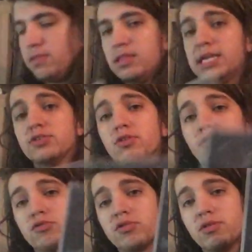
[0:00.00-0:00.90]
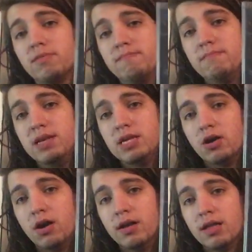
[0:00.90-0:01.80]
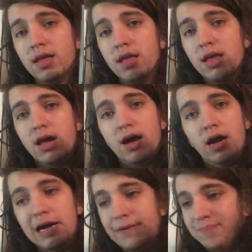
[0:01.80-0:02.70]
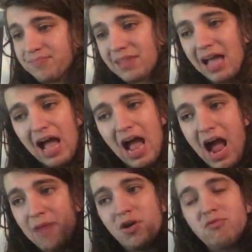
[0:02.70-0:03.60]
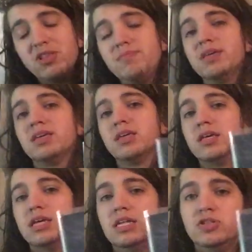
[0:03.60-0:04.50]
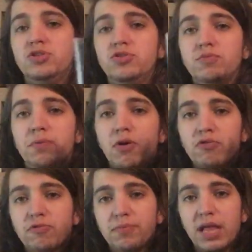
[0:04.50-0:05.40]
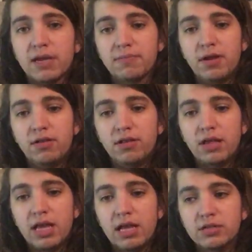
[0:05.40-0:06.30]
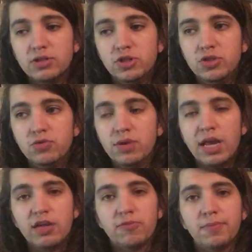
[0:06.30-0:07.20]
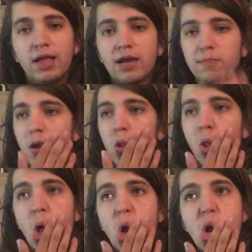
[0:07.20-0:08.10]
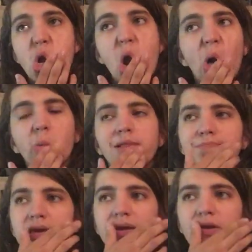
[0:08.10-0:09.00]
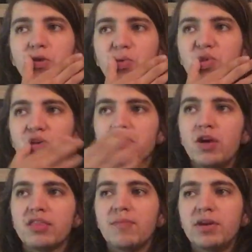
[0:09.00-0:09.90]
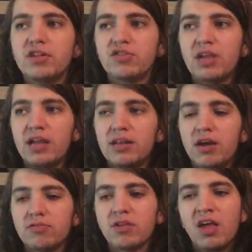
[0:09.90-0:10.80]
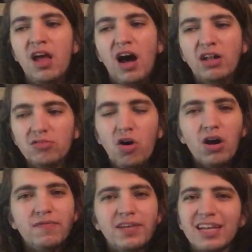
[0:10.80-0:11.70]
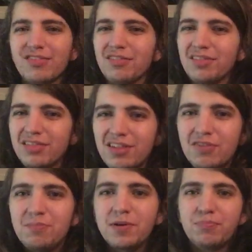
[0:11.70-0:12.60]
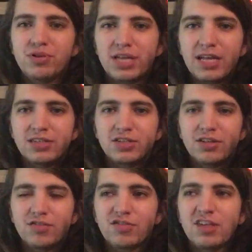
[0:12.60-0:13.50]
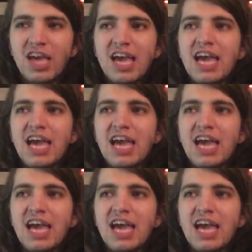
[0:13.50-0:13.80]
Lantlos Neon. Um, I'm not really big into post black metal and shoegaze black metal. Not really big into it. There's not that many standouts. A lot of it gets a little bit pretentious,